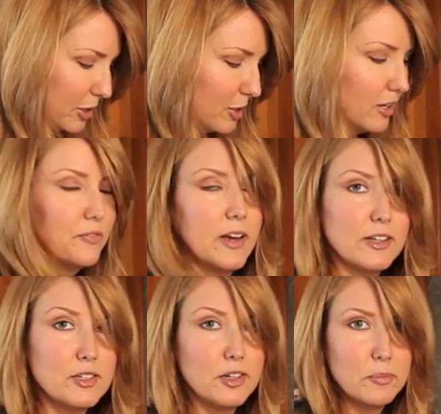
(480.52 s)
good if I
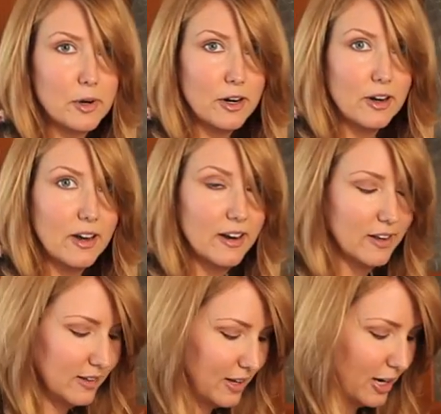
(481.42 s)
turn the burner on
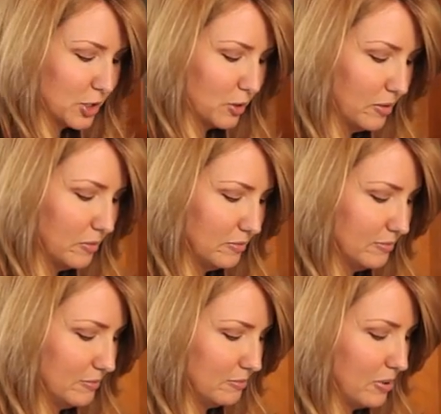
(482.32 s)
on the actual
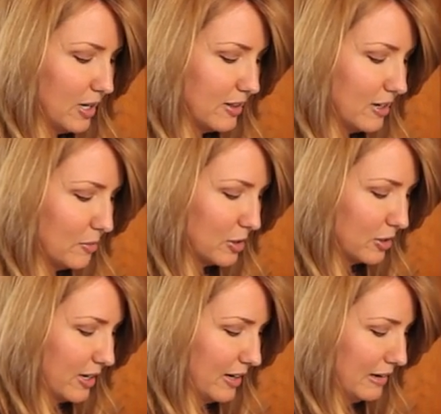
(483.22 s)
pot that I'm cooking.